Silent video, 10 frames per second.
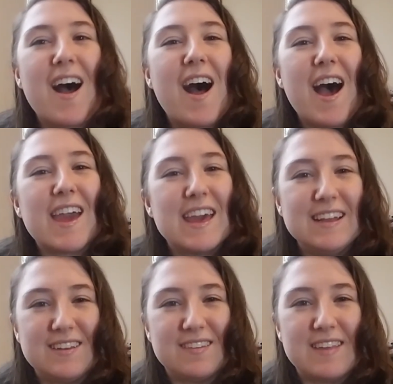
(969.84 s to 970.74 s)
I hate
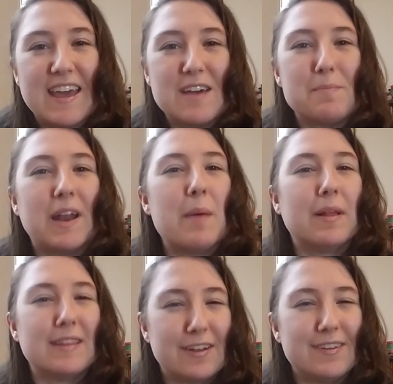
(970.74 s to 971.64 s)
to say it, but I'm a
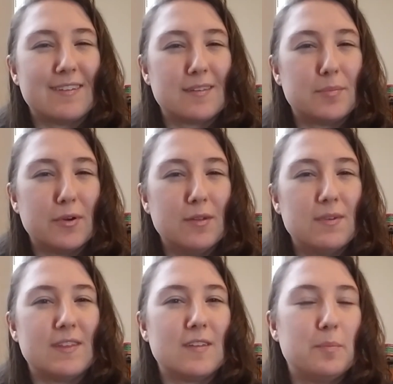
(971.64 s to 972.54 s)
little disappointed
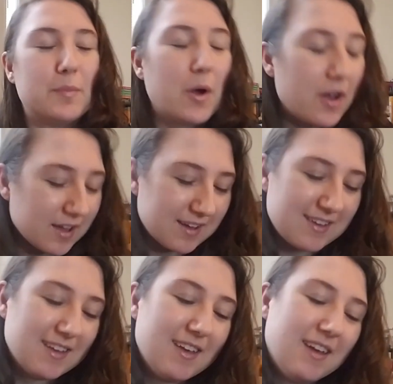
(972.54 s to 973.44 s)
with this book,
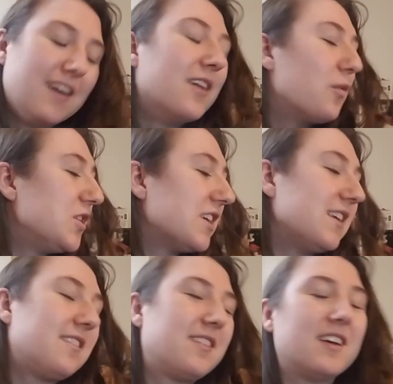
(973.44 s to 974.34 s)
which I
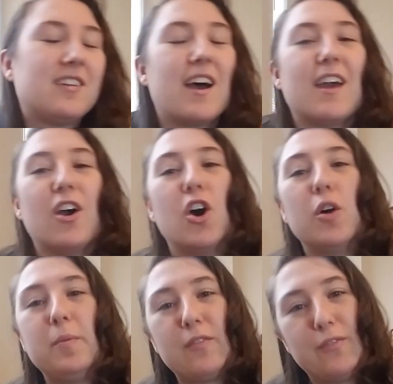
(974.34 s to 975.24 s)
had such high
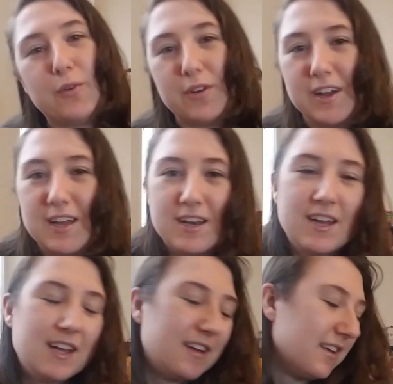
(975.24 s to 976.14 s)
hopes for it.
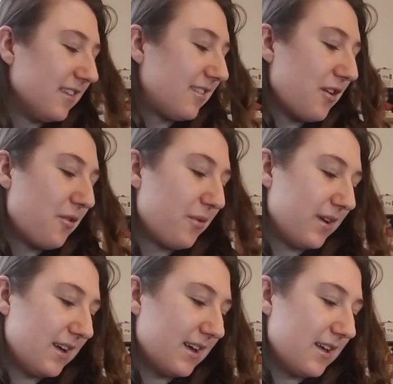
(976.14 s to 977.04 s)
So
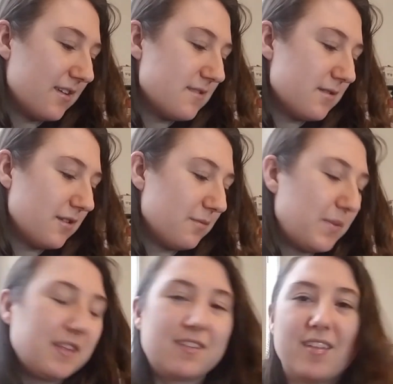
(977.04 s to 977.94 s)

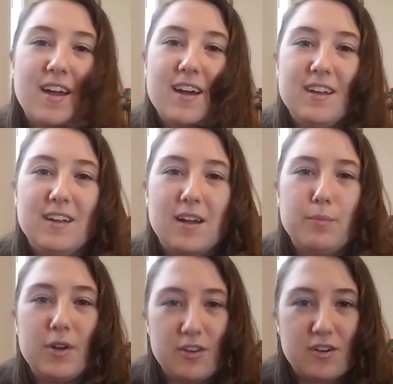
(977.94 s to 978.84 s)
basically, I'm
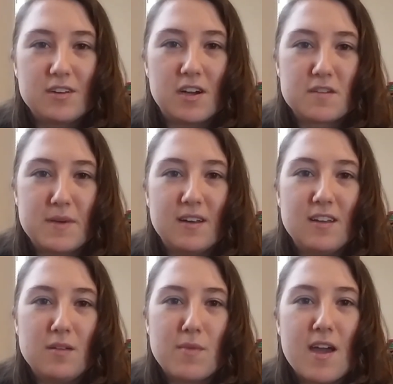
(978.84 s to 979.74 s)
pretty sure I talked about it
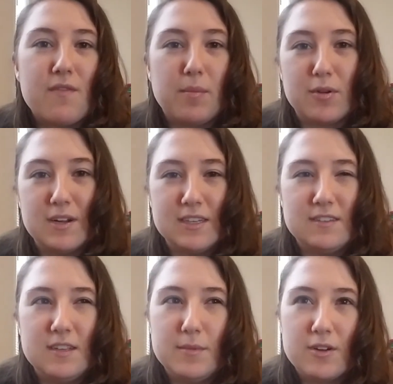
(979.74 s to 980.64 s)
in my February
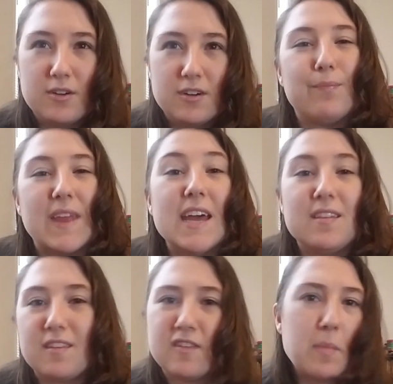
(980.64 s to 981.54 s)
TBR.
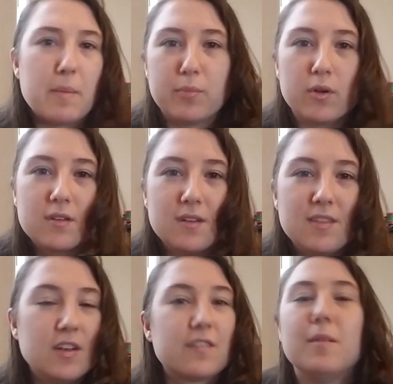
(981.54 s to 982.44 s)
It's a smut book.
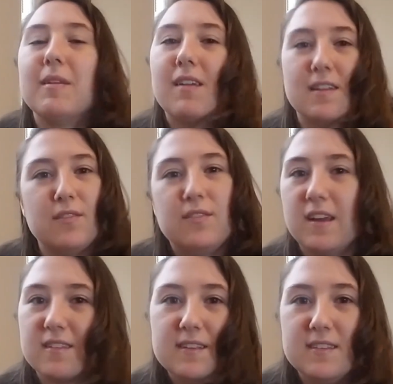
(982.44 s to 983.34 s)
There's going to be lots of
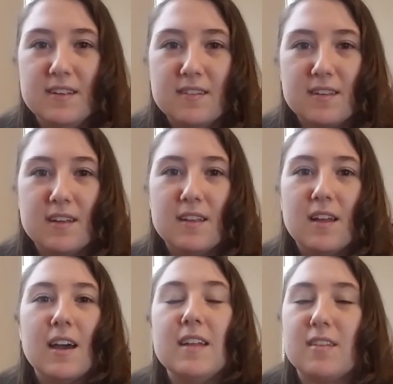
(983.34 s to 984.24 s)
sexy scenes in it.
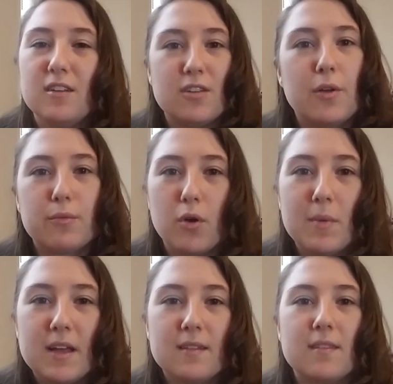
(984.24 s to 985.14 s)
It's an adult
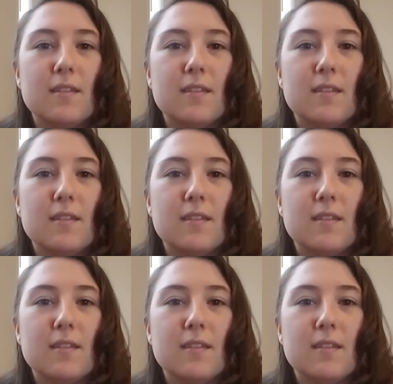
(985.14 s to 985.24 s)
romance.